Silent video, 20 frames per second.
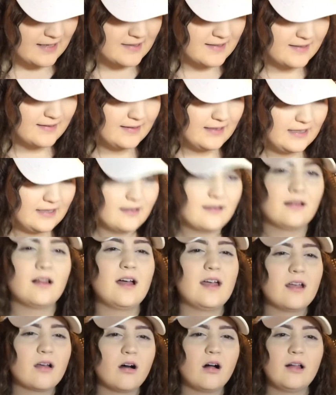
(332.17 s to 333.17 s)
hexylene
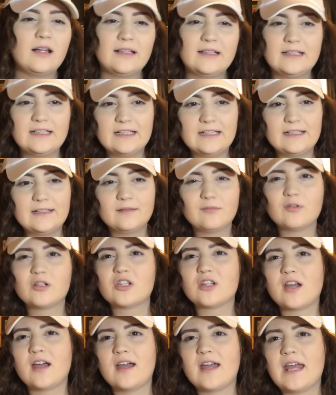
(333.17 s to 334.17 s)
glycol in it,
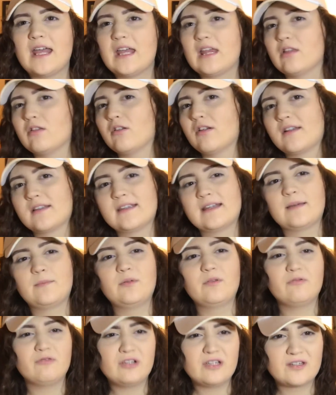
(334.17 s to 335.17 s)
which I looked up
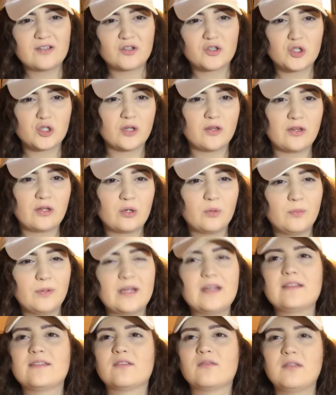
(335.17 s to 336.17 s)
and researched a little
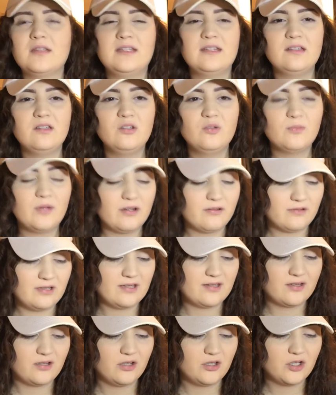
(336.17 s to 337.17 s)
bit, so I did do my
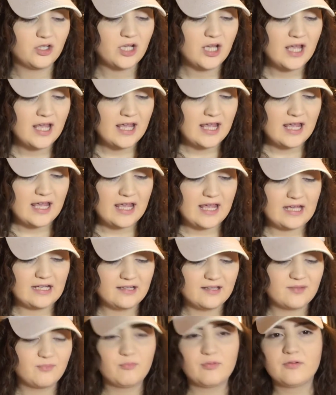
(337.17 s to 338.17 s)
research, and
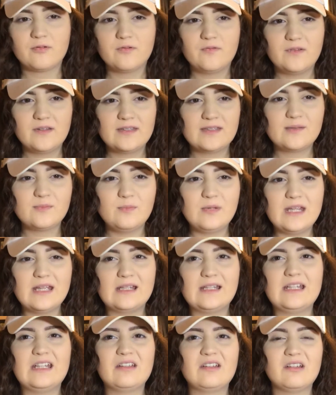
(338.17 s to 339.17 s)
it's proven to be
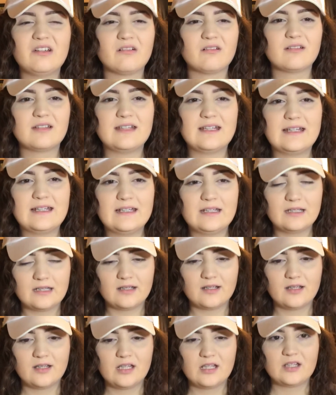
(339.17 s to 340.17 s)
an irritant.
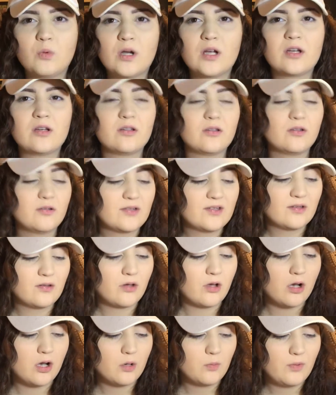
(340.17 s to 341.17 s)
What goes
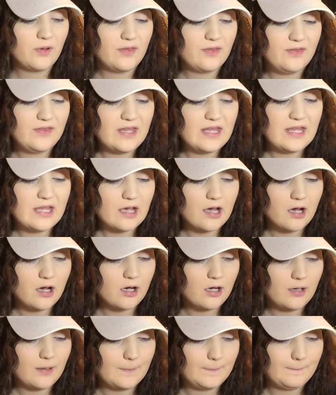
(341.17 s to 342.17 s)
along with the
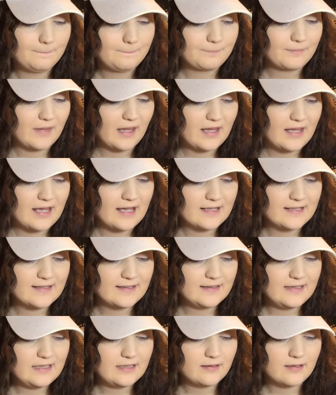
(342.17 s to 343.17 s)

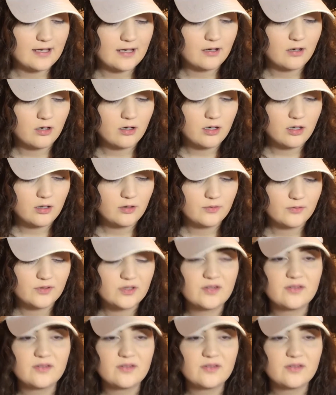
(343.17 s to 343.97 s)
hexylene glycol,